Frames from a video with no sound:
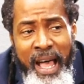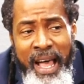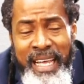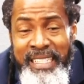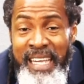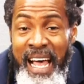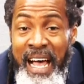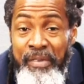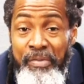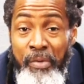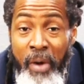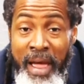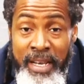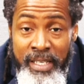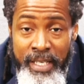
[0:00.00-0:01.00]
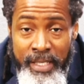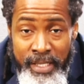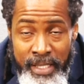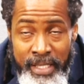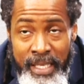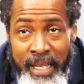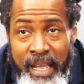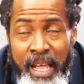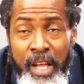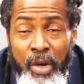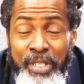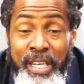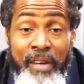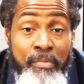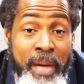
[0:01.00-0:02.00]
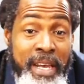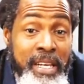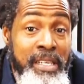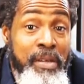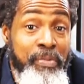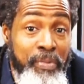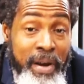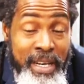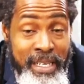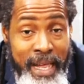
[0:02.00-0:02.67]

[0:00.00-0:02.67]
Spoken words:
as arthritis, because you have many different